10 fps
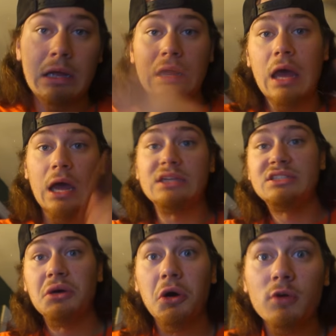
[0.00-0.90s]
yeah,
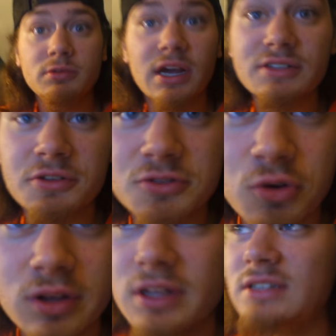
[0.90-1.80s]
so hope you guys are
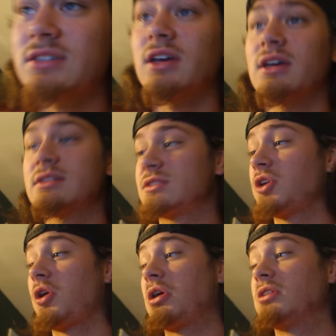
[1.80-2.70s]
enjoying these things.
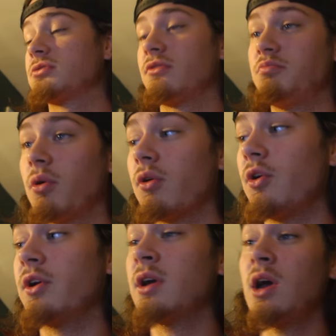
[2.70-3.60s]
Sorry, this one's
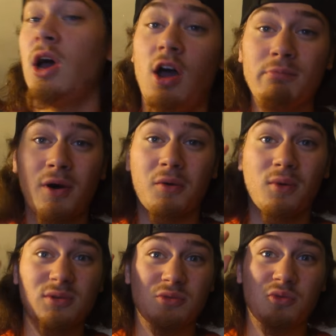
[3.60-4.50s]
boring. But
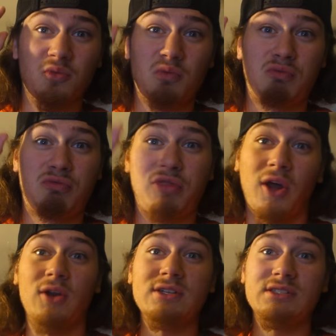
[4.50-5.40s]
when
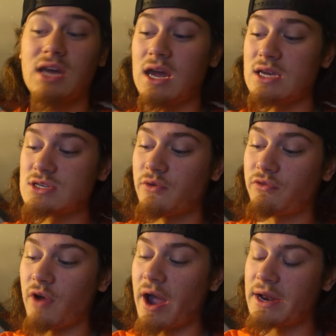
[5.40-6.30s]
Thursday, so
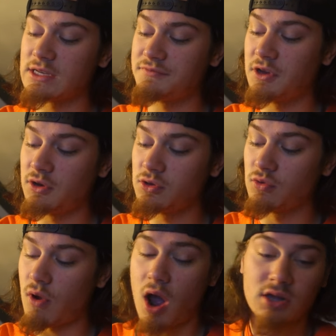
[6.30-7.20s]
Friday's video you
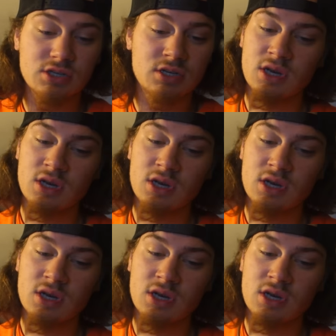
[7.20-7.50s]
watch,